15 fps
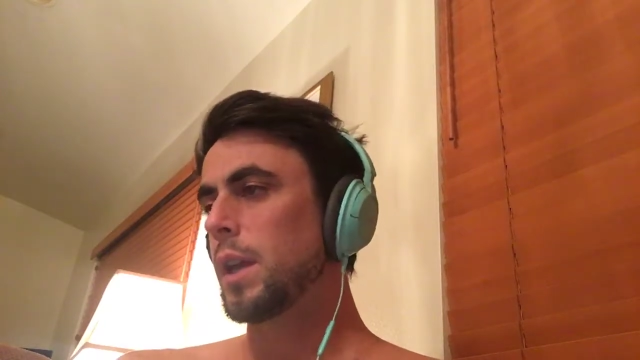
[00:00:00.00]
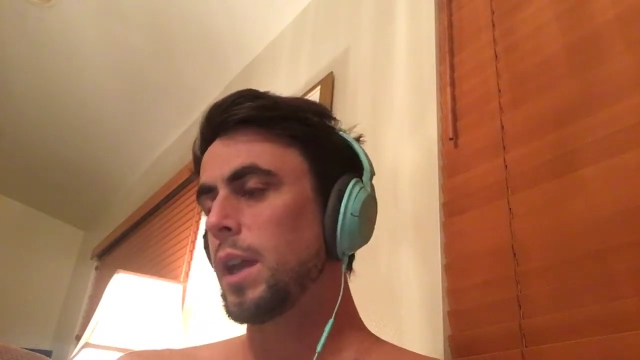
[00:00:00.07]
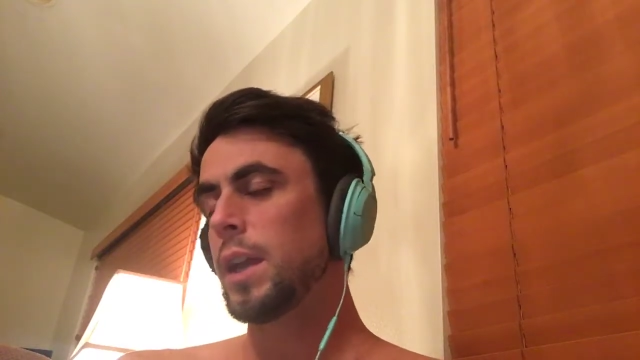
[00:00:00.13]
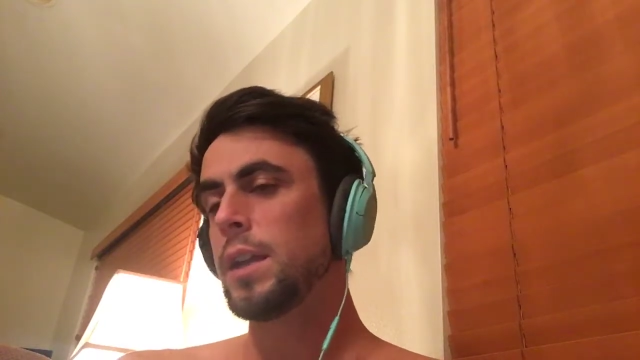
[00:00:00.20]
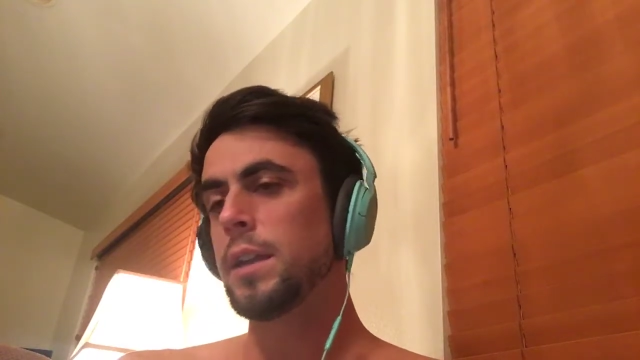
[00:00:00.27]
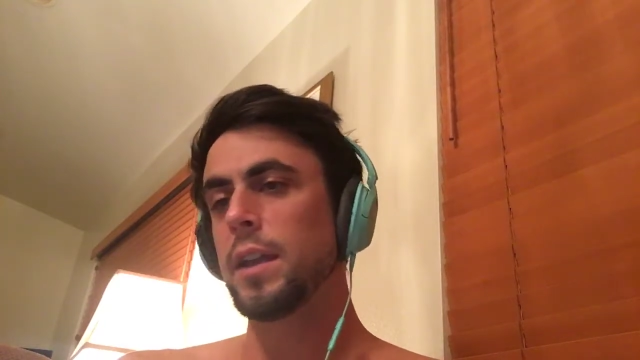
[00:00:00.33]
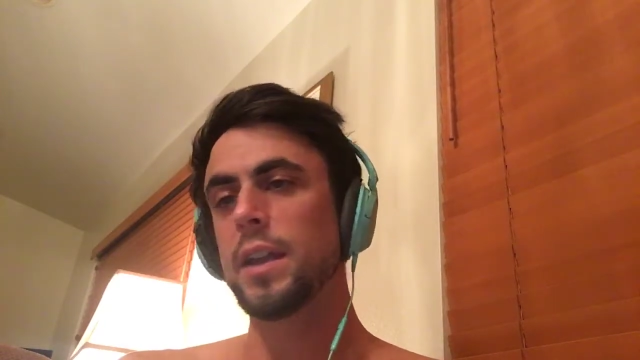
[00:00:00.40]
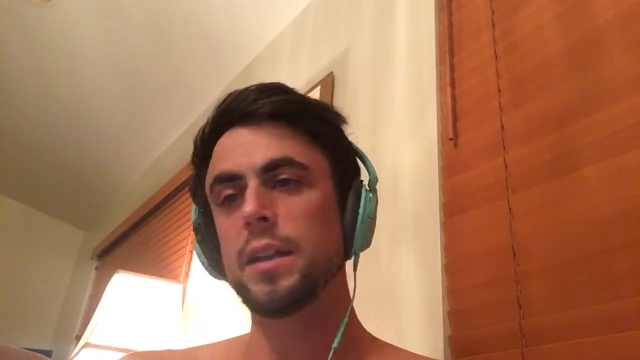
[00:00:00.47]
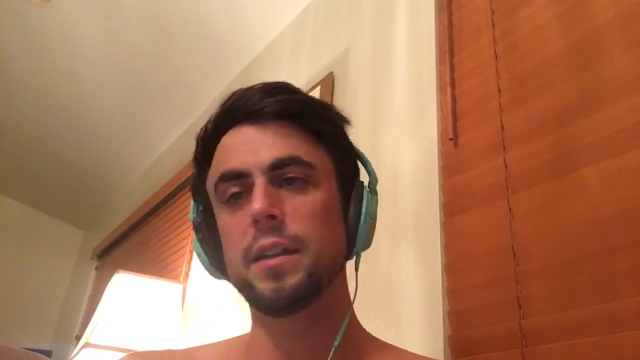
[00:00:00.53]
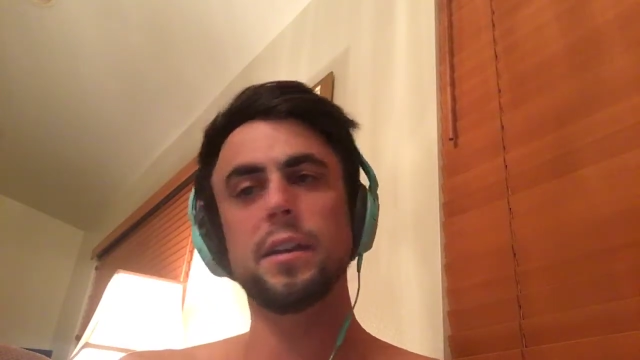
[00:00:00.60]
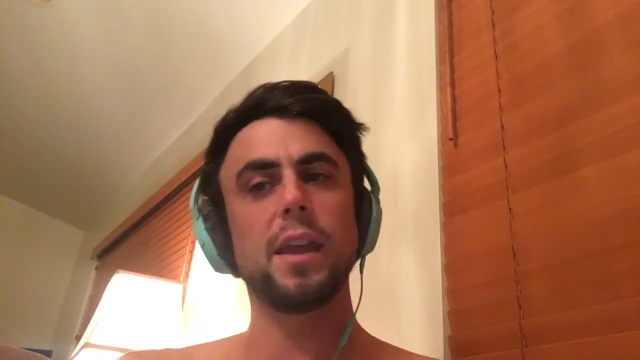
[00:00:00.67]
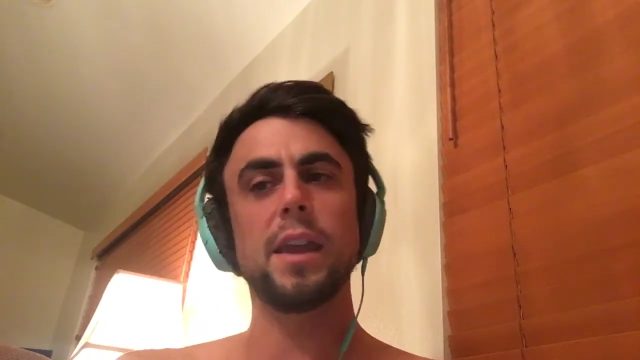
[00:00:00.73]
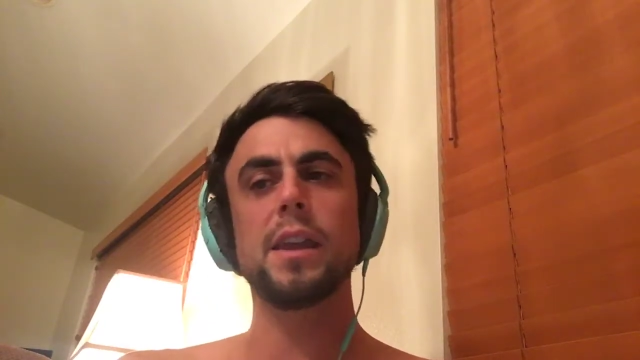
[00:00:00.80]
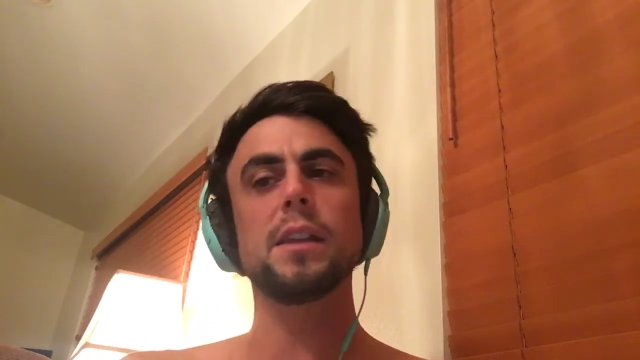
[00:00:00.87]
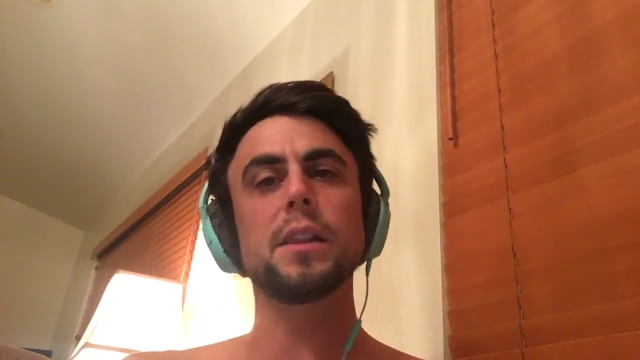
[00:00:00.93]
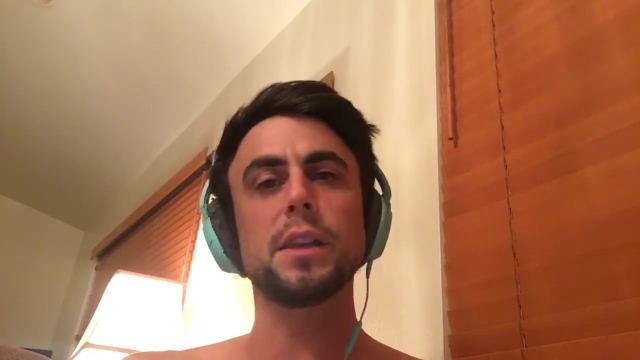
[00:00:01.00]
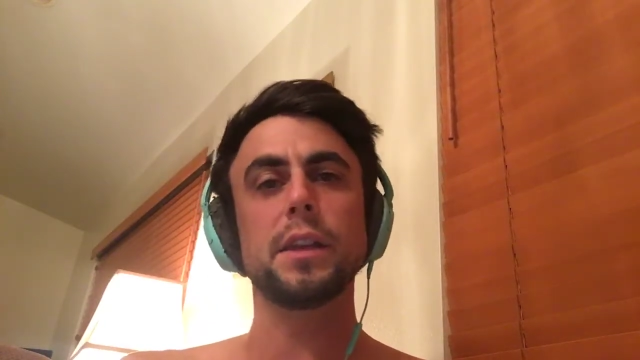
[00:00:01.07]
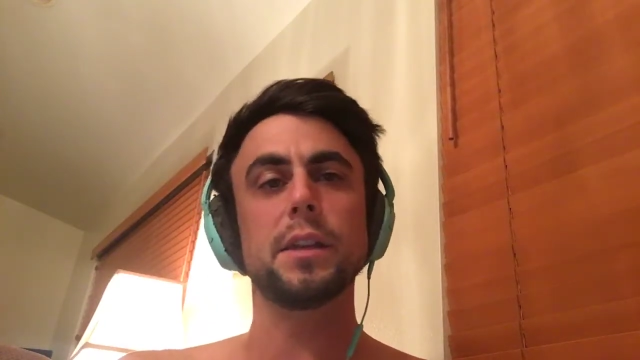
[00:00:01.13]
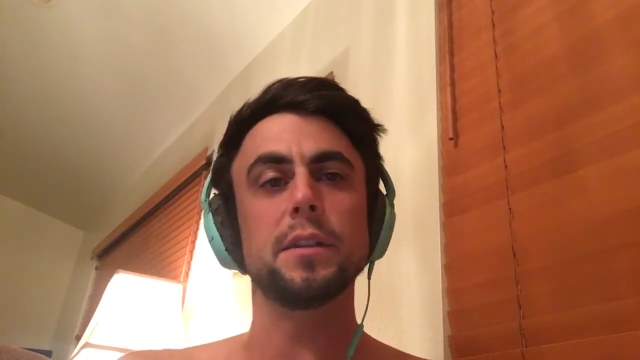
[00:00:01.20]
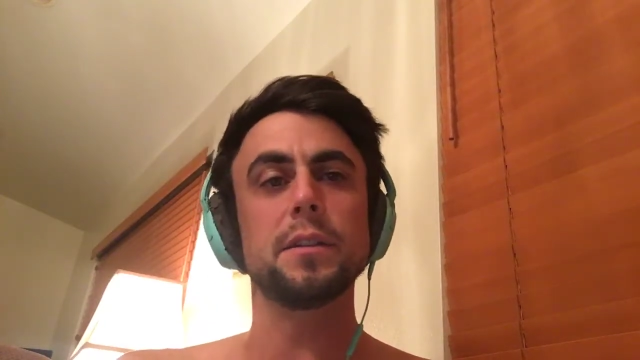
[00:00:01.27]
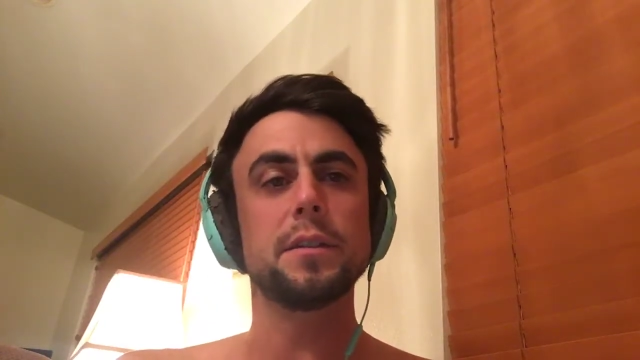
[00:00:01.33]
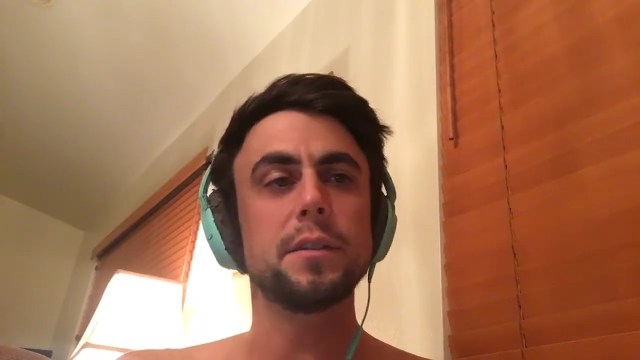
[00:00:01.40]
8-headed
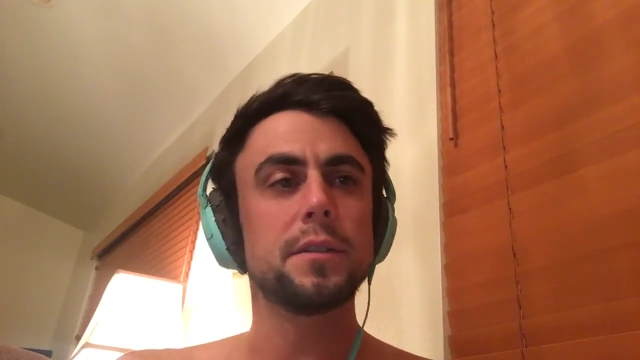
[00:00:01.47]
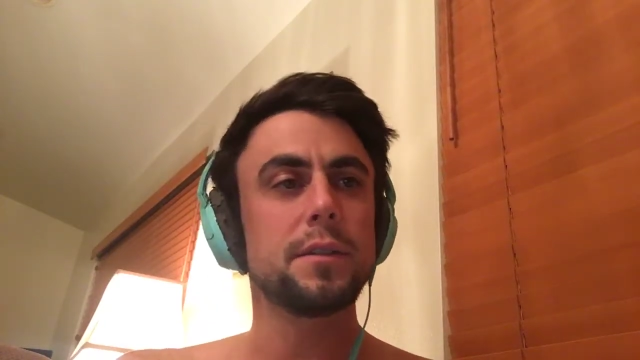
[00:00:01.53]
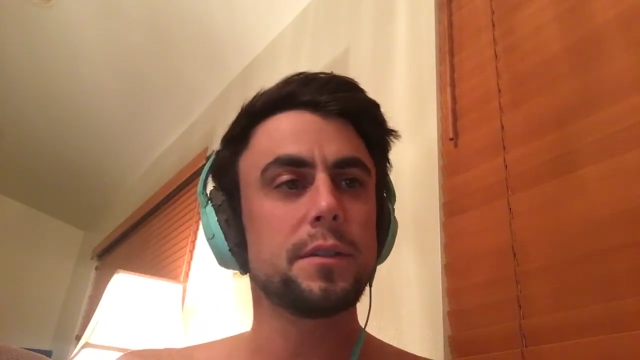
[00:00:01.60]
alien